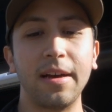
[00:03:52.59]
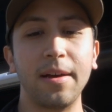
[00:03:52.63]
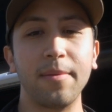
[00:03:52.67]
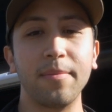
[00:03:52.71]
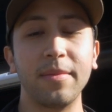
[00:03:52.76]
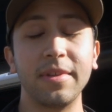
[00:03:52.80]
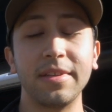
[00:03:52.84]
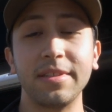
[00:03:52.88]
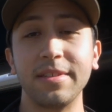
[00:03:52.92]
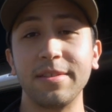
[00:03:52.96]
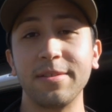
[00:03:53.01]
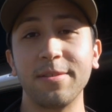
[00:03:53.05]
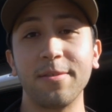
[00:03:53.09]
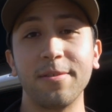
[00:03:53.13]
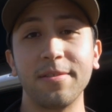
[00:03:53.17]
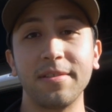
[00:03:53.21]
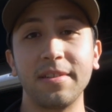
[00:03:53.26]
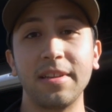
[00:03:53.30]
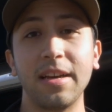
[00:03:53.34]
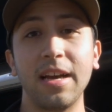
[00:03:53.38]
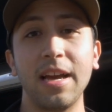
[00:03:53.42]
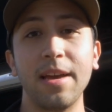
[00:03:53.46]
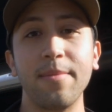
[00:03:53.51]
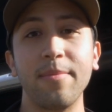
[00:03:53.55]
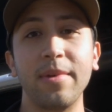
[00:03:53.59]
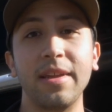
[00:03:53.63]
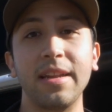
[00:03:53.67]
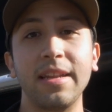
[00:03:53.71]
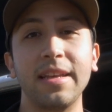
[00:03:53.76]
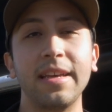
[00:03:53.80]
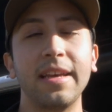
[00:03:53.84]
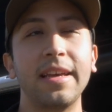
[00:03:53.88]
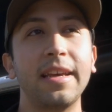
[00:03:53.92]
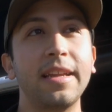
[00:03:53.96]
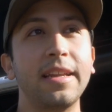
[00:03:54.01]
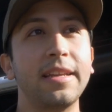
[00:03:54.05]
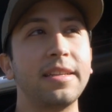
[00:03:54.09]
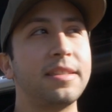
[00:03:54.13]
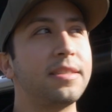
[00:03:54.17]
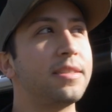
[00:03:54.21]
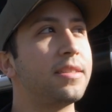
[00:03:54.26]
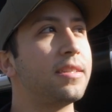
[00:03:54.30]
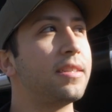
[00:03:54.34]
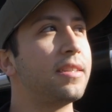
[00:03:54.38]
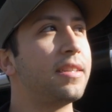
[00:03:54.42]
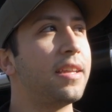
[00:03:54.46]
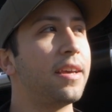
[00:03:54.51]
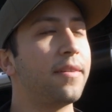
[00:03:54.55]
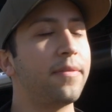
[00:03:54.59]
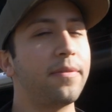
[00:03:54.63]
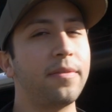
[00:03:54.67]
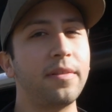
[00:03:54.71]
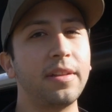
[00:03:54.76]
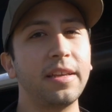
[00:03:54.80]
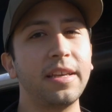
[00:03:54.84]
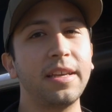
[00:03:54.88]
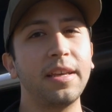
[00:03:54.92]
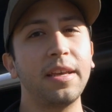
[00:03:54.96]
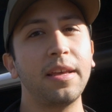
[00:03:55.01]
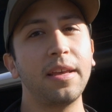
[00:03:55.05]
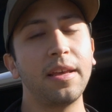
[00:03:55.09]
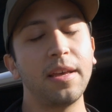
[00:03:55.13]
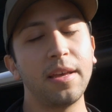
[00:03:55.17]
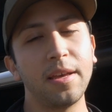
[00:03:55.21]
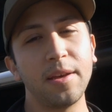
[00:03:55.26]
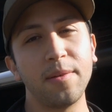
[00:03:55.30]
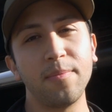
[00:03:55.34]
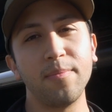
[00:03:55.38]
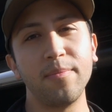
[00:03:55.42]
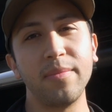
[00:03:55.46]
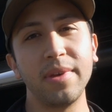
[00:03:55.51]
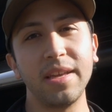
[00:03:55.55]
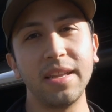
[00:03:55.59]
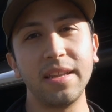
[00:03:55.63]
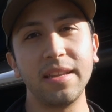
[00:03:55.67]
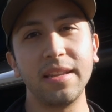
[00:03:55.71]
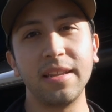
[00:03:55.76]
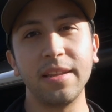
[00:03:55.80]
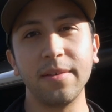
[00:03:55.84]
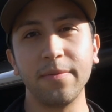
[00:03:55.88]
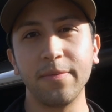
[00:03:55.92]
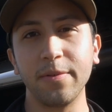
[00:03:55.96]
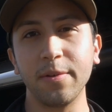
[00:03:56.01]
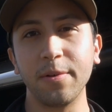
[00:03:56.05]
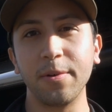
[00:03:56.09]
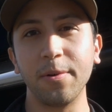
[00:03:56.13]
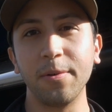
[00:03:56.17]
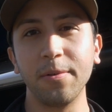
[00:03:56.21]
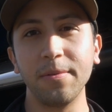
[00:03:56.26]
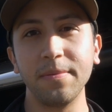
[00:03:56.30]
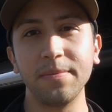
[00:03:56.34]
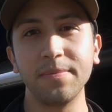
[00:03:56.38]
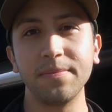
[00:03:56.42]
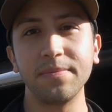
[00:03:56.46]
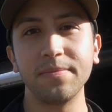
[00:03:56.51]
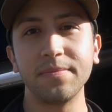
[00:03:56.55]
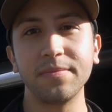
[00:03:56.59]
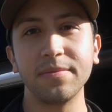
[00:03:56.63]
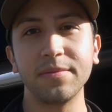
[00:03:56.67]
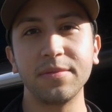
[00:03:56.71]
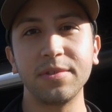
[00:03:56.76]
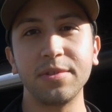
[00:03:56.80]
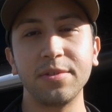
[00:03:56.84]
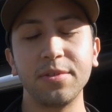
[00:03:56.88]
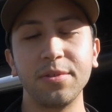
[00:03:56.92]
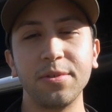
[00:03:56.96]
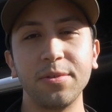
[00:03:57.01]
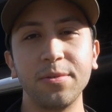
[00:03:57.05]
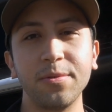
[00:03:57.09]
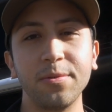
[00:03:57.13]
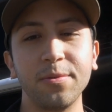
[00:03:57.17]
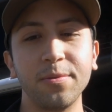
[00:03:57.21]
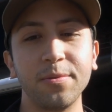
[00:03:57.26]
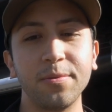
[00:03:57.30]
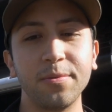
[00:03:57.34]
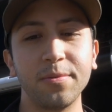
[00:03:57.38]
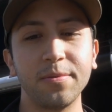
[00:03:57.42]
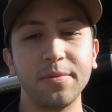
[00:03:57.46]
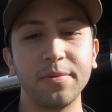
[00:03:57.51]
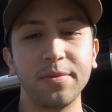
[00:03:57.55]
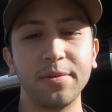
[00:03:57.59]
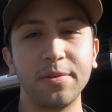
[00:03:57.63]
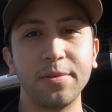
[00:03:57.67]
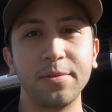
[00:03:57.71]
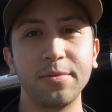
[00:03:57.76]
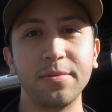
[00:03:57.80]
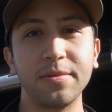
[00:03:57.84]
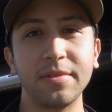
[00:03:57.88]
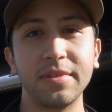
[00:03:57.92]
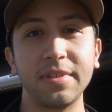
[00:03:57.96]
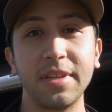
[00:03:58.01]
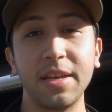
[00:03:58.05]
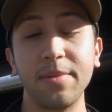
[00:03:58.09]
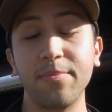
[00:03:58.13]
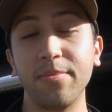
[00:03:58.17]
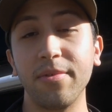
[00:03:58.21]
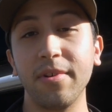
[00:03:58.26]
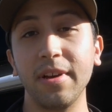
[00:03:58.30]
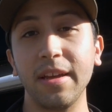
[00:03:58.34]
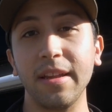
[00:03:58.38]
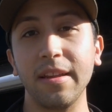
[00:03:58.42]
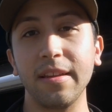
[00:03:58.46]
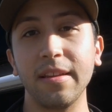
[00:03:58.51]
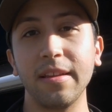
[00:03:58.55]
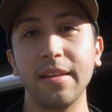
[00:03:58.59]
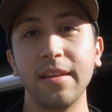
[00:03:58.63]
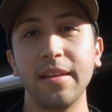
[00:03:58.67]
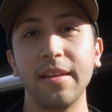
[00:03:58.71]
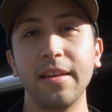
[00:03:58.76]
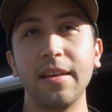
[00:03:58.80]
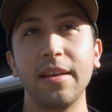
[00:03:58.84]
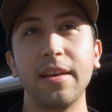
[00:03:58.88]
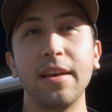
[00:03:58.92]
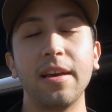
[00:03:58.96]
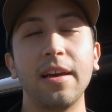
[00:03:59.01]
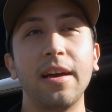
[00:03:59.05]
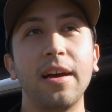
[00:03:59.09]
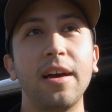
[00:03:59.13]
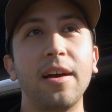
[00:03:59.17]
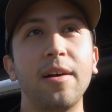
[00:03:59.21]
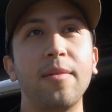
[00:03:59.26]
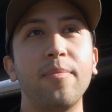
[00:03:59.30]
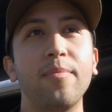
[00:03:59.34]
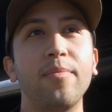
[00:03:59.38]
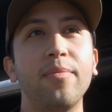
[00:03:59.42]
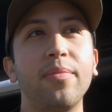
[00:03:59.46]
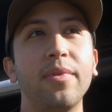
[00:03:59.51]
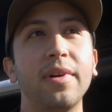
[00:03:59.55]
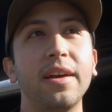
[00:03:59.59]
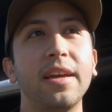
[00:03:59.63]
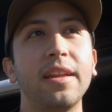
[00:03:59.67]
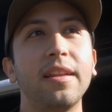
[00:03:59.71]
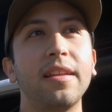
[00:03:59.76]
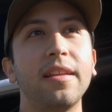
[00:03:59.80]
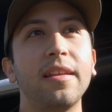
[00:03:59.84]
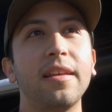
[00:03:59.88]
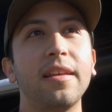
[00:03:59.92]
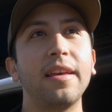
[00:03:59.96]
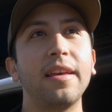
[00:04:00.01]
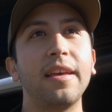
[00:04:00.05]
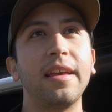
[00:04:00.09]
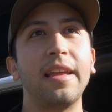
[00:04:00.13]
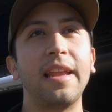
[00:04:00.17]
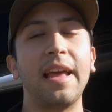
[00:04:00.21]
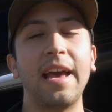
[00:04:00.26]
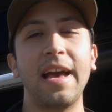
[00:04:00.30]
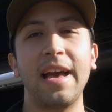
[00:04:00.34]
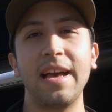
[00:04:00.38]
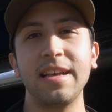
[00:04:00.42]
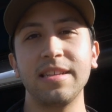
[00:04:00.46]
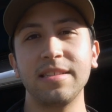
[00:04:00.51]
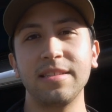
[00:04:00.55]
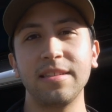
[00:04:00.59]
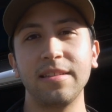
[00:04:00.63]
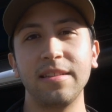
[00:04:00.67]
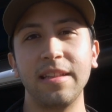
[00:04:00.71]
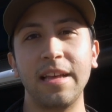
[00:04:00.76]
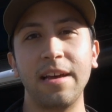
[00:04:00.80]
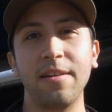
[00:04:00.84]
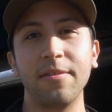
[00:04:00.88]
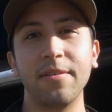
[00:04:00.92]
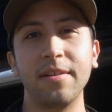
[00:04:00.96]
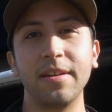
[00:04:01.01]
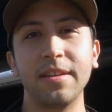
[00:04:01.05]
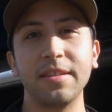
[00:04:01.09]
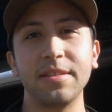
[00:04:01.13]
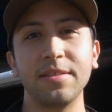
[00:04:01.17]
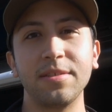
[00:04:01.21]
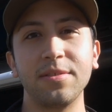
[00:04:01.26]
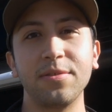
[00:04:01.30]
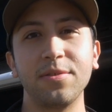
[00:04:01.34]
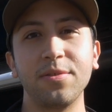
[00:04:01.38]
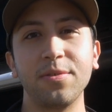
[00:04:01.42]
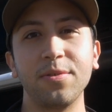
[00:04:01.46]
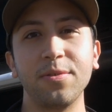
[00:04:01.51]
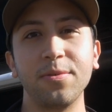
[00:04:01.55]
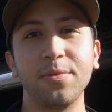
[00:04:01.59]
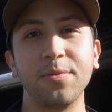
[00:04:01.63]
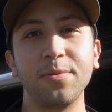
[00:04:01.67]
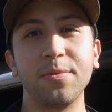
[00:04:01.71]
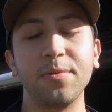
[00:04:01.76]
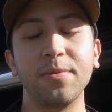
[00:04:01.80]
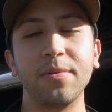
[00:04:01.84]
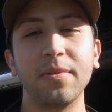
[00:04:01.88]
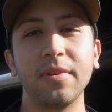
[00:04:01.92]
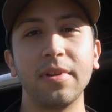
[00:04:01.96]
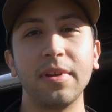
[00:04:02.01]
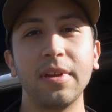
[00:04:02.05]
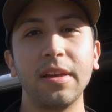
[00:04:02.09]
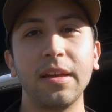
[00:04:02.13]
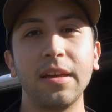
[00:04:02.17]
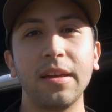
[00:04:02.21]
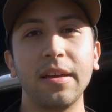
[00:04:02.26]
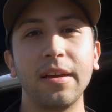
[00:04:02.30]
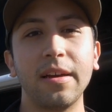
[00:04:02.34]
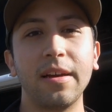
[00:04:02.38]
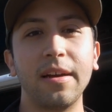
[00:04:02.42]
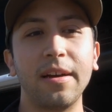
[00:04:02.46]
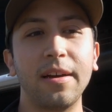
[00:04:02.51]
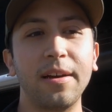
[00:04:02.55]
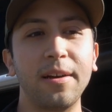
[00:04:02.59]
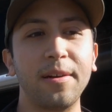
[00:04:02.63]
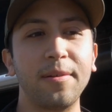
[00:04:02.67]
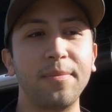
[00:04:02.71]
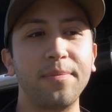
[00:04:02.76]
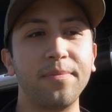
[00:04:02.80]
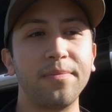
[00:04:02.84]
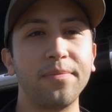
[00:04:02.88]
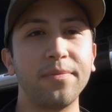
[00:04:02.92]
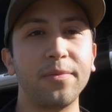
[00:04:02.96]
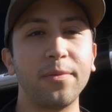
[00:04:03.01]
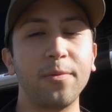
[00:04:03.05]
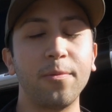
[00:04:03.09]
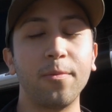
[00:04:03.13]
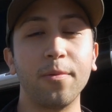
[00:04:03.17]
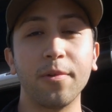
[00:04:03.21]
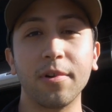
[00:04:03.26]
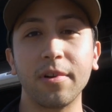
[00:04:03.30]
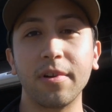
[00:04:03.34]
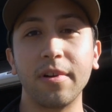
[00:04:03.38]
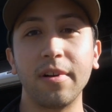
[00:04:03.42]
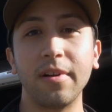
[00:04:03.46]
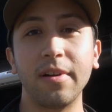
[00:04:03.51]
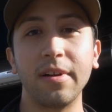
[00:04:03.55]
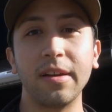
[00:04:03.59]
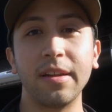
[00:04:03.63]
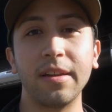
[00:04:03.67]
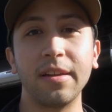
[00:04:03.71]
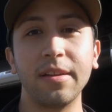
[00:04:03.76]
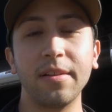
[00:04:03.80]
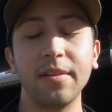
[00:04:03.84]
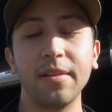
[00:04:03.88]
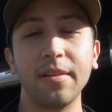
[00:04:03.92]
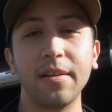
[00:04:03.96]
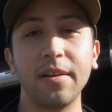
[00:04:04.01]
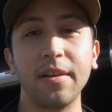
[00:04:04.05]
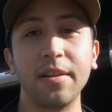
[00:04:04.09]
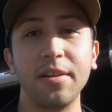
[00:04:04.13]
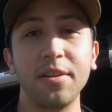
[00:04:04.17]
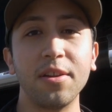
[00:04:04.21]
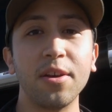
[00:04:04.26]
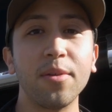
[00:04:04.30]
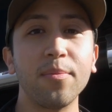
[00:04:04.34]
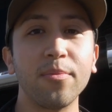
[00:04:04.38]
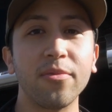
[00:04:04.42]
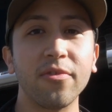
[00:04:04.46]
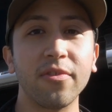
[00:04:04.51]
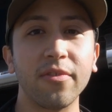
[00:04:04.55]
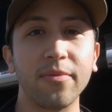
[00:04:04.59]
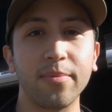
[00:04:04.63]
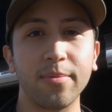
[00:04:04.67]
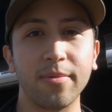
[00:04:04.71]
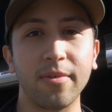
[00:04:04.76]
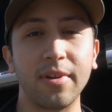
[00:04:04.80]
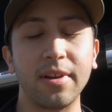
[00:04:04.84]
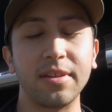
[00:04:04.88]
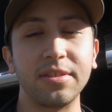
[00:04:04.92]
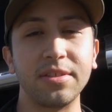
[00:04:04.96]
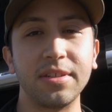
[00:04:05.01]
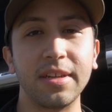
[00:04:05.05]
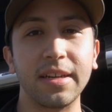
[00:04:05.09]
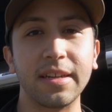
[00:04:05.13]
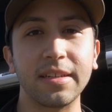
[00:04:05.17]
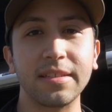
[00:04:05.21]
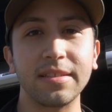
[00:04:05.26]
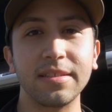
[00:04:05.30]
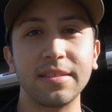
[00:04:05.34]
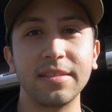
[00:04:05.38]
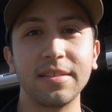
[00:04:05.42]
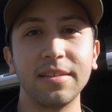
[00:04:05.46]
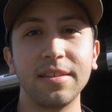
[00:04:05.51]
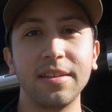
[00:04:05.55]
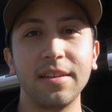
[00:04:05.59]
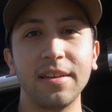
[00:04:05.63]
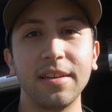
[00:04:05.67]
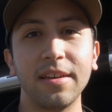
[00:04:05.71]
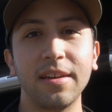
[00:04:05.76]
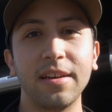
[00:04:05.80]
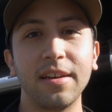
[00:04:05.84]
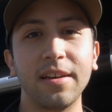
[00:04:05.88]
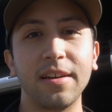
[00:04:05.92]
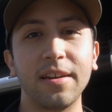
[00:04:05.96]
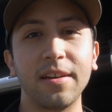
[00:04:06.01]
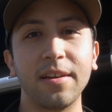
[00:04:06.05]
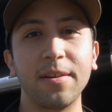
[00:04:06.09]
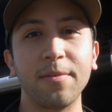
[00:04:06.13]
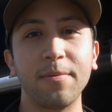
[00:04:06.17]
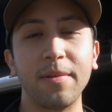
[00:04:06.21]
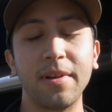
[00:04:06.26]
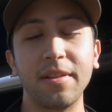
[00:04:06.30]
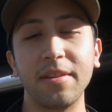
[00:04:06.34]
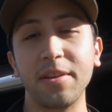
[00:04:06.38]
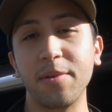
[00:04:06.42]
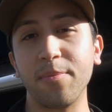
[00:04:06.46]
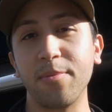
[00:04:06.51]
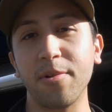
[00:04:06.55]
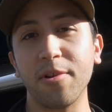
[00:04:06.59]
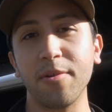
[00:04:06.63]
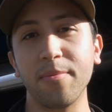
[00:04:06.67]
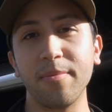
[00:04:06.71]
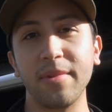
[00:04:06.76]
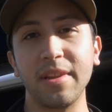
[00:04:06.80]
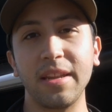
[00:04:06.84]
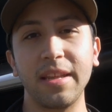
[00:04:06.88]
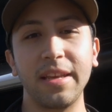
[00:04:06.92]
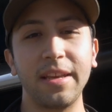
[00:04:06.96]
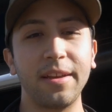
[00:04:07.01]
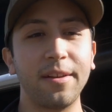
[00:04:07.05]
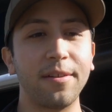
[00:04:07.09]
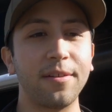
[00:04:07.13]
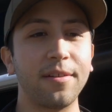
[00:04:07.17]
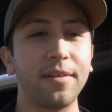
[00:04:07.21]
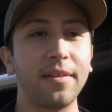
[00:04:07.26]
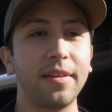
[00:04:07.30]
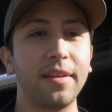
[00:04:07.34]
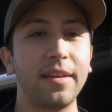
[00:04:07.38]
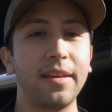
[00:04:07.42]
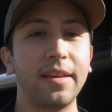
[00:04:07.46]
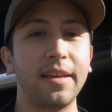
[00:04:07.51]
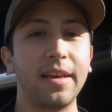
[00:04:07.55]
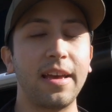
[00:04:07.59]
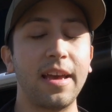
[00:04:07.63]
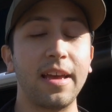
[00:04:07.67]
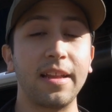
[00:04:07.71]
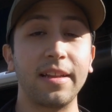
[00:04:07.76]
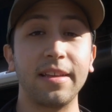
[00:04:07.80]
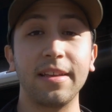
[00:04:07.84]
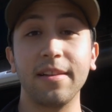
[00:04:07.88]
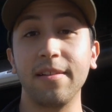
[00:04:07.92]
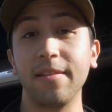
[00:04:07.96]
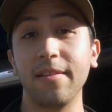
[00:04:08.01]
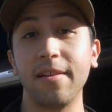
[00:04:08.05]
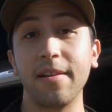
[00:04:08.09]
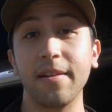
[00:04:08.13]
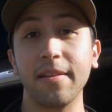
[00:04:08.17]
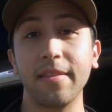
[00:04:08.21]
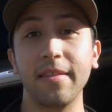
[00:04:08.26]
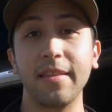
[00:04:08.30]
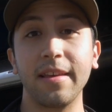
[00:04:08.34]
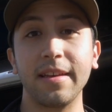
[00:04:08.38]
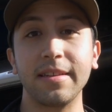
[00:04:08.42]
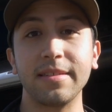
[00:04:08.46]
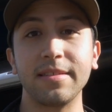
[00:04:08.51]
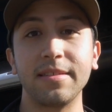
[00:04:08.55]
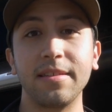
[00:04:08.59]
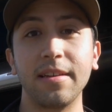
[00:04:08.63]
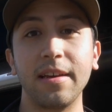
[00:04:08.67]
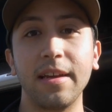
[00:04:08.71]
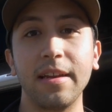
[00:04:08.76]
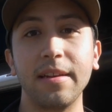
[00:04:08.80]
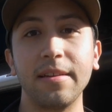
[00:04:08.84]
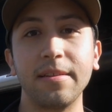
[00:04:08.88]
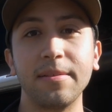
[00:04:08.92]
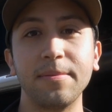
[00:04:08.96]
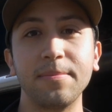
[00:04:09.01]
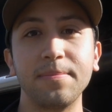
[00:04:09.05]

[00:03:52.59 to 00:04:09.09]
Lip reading: This is our time, and it's definitely been difficult to stay put, but it has allowed us to work on a number of projects around the apartment here and get a lot of things done.